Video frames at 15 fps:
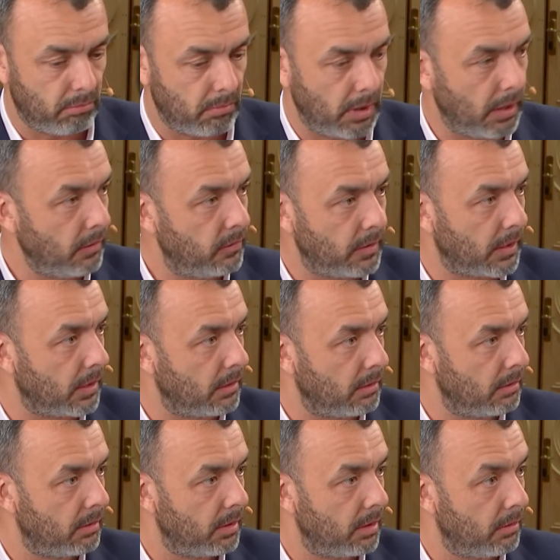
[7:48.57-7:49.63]
incident.
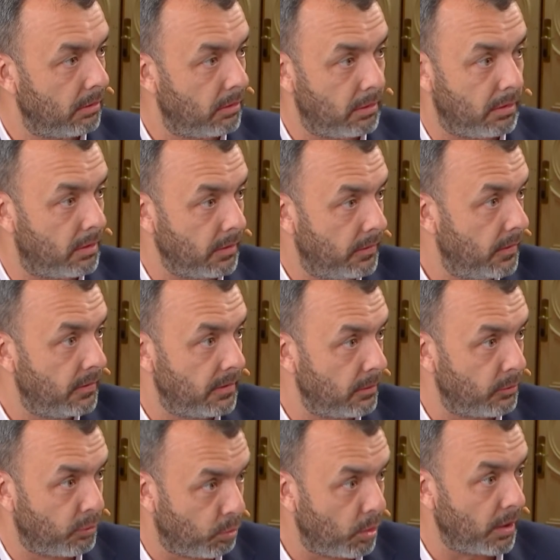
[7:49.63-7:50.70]
The
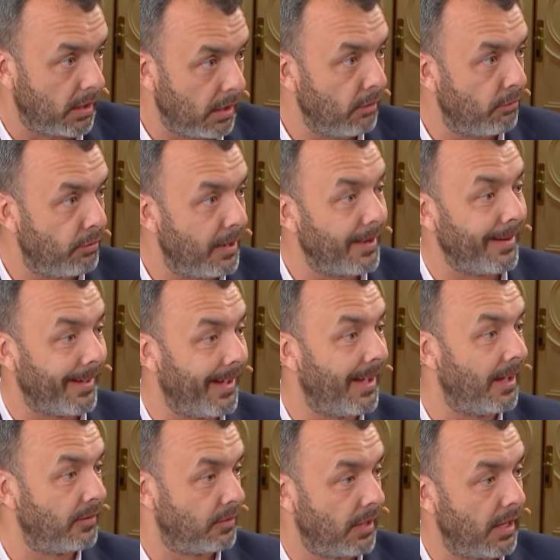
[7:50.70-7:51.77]
system's working fine
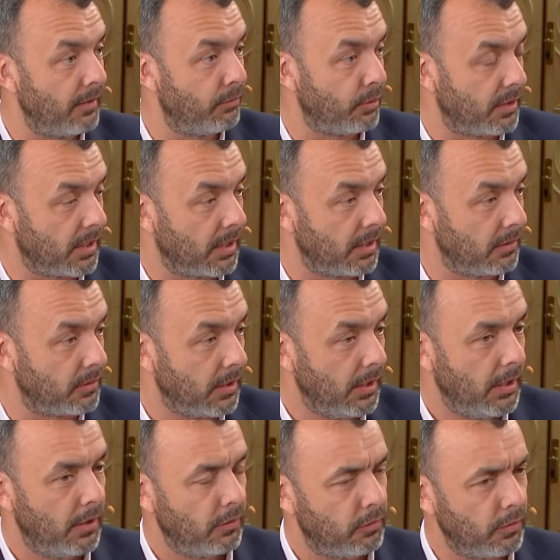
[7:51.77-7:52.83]
as advertised.
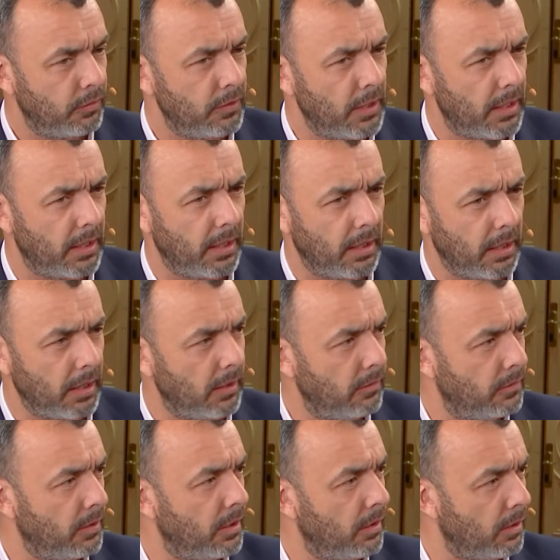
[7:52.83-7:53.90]
So it's not an
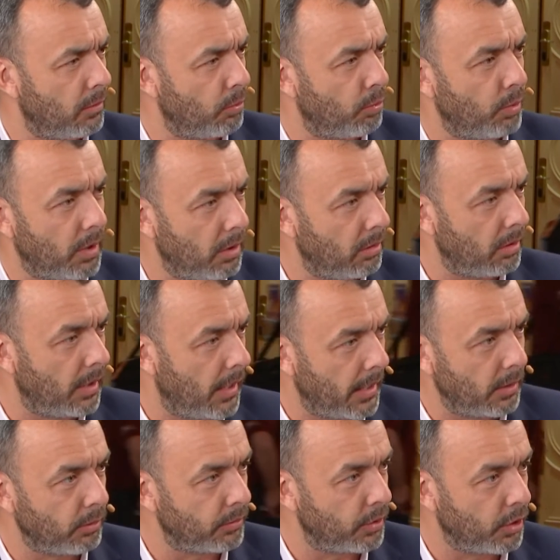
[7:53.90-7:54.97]
incident in the real
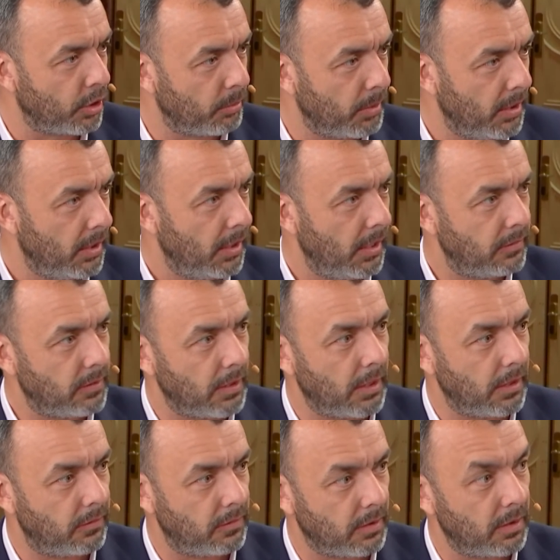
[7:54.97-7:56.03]
idle term, it's an
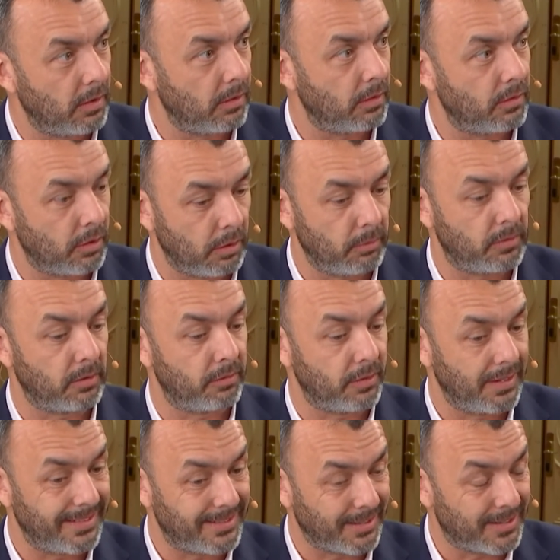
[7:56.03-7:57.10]
incident in the terms of
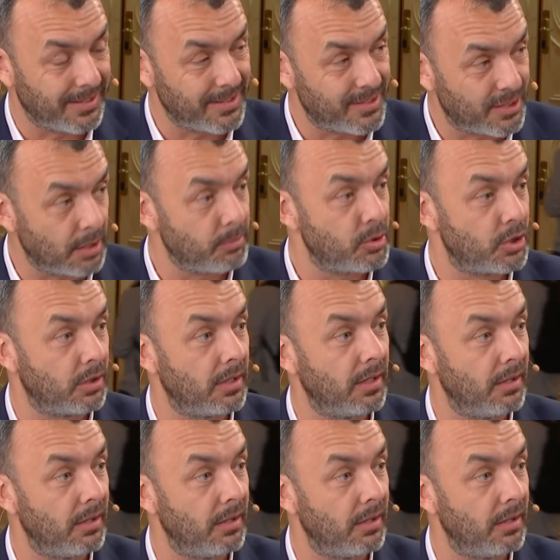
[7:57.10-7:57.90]
it's a consumption